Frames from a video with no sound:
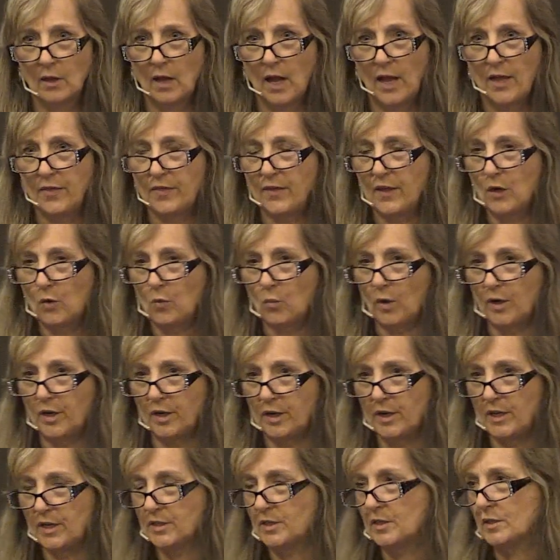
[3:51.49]
I think what
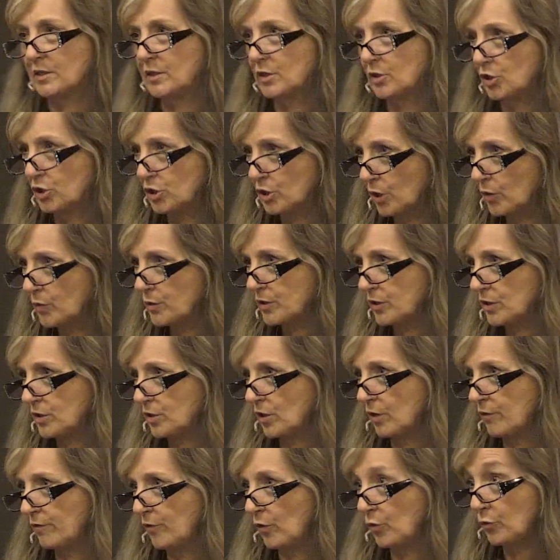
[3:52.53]
it is it shows us
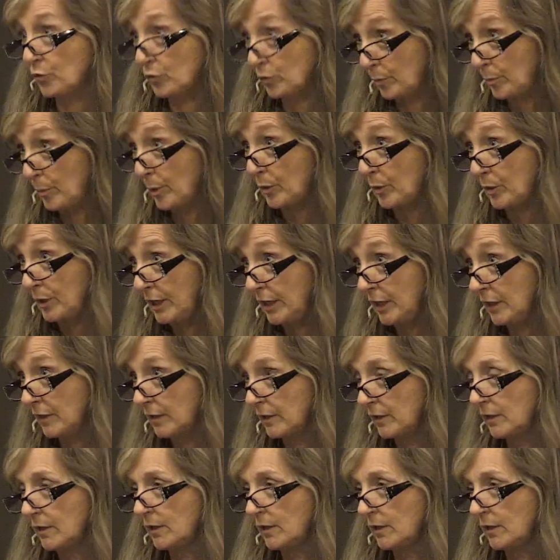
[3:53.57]
our vulnerability,